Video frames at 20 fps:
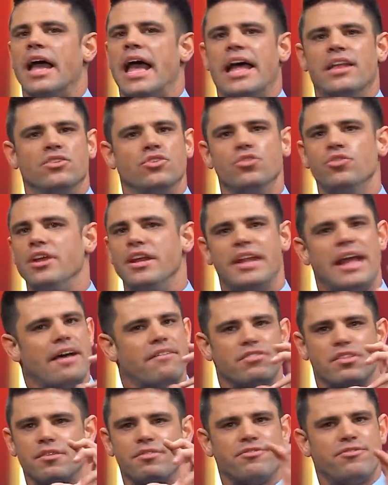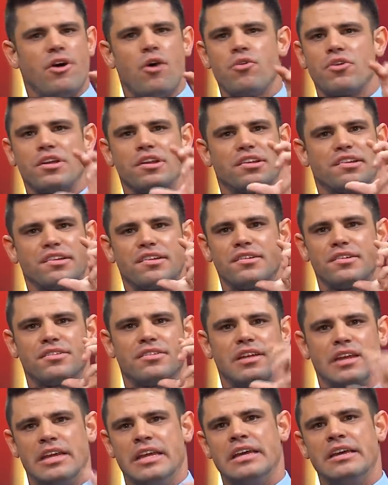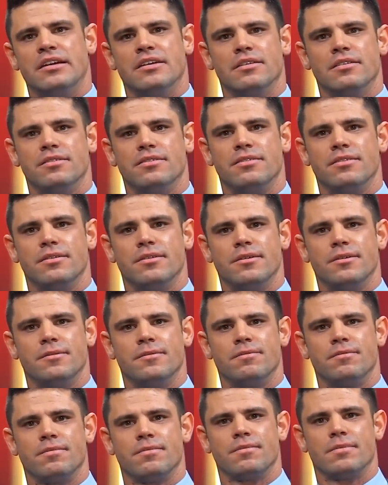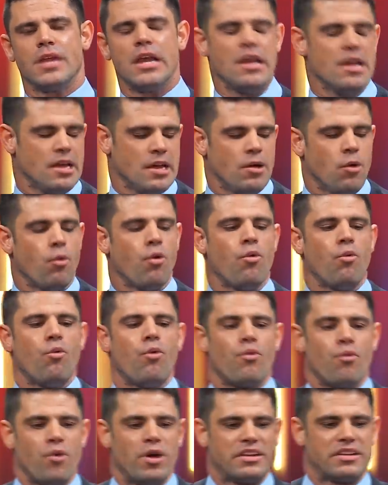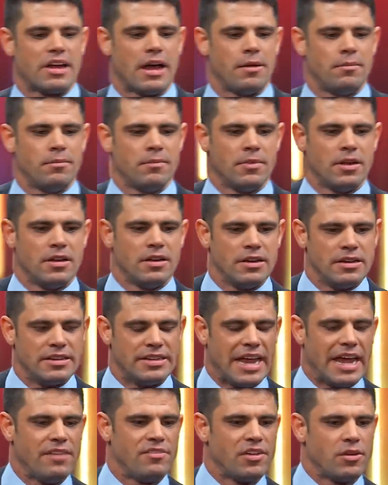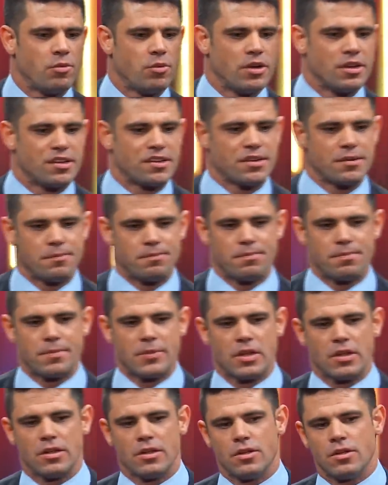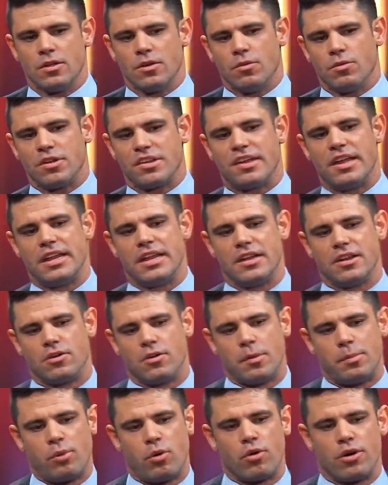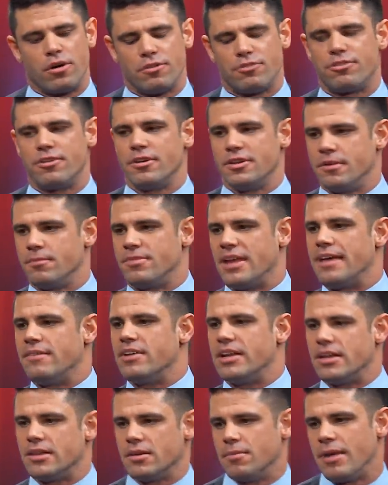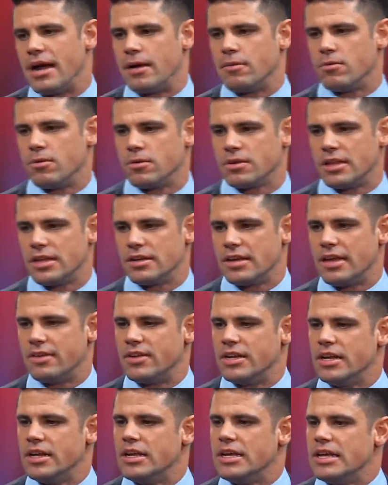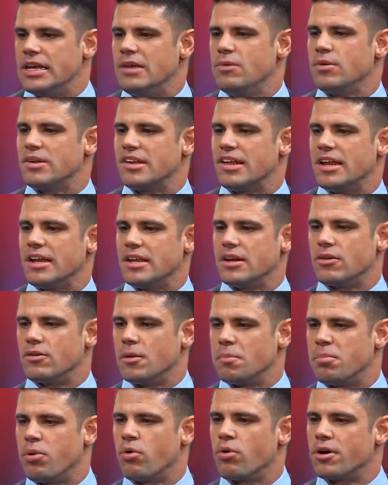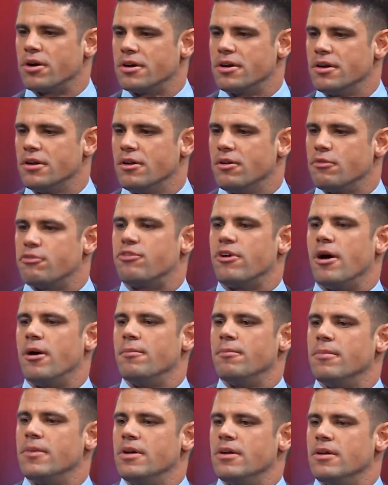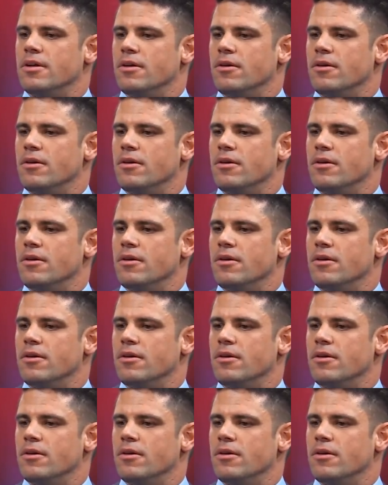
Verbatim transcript: And you didn't have the focus to give. One time, David was was getting a report, for David in the Bible, King David, he was getting a report from